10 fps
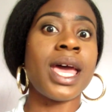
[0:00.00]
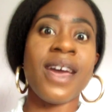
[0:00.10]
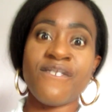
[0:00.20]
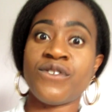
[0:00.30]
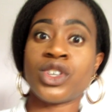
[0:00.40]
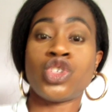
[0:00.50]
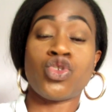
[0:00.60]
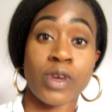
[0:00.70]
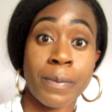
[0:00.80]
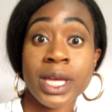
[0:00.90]
ever
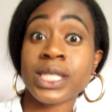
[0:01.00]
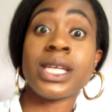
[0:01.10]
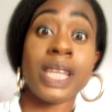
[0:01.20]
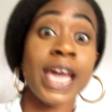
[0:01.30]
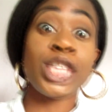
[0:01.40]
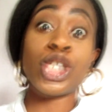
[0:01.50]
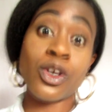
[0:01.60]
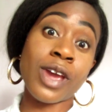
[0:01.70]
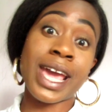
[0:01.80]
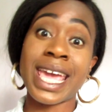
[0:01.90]
trip to
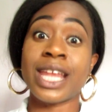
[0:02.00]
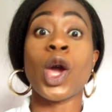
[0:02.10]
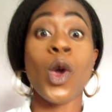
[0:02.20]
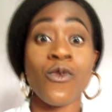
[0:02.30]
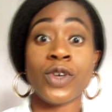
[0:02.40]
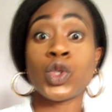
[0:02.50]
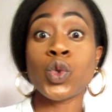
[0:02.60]
Nigeria in over